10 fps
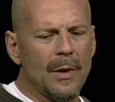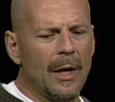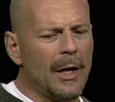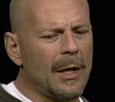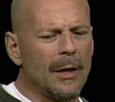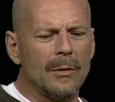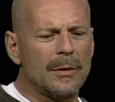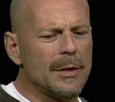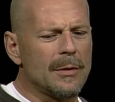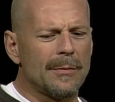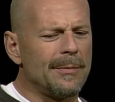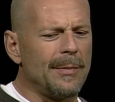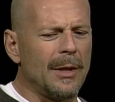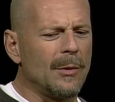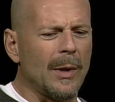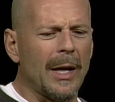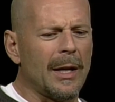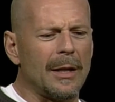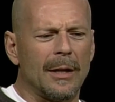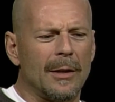And I was just being
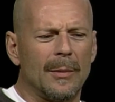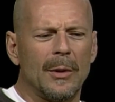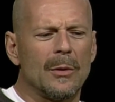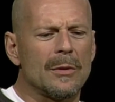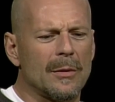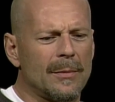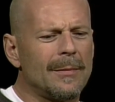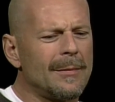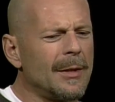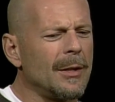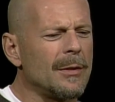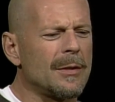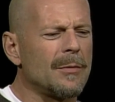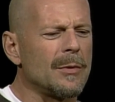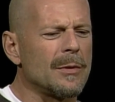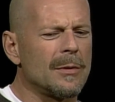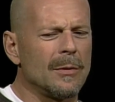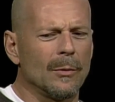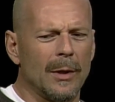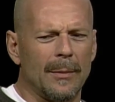wacky, you know. I mean, it was a, you know, stuff was
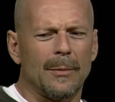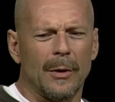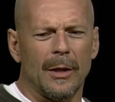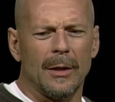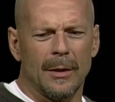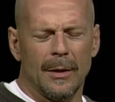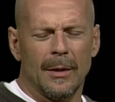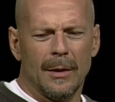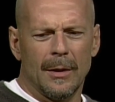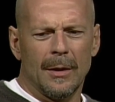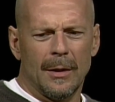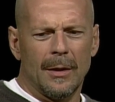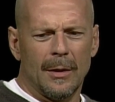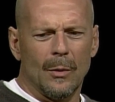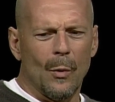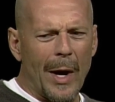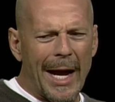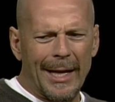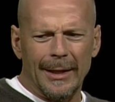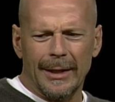written pretty
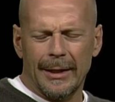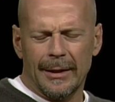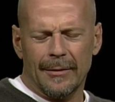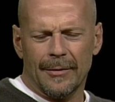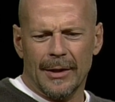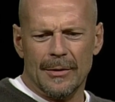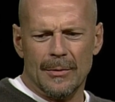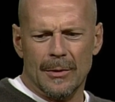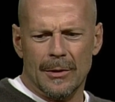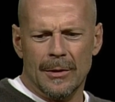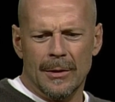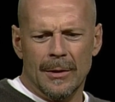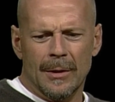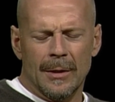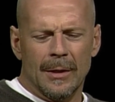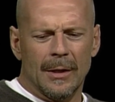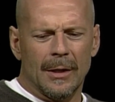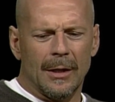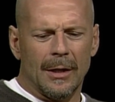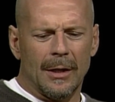wackily, if that's a word.
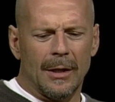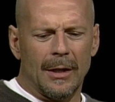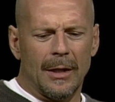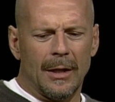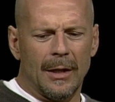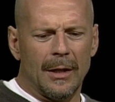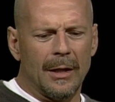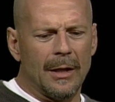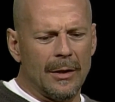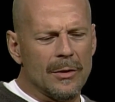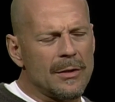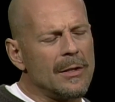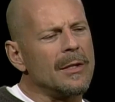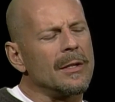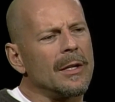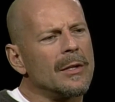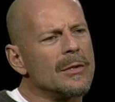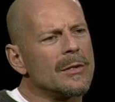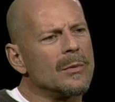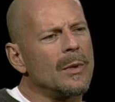Uh, and, and I understood it. I
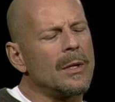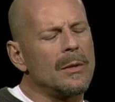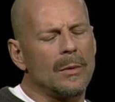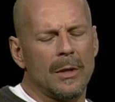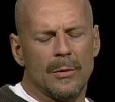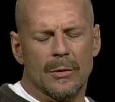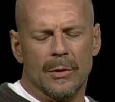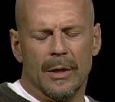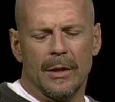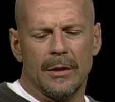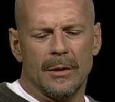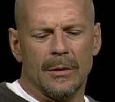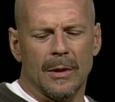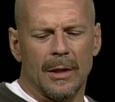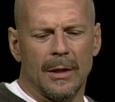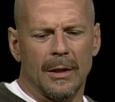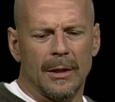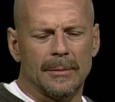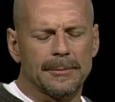understood what he what he was trying to do, and uh,